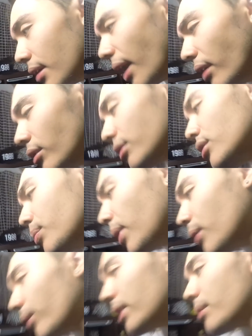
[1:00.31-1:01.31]
I don't know, you
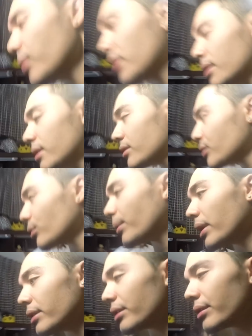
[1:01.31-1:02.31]
probably read it, but here's a
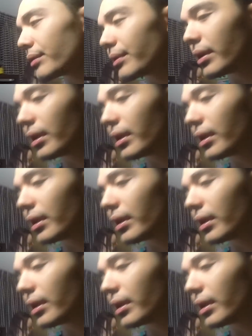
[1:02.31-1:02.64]
reminder.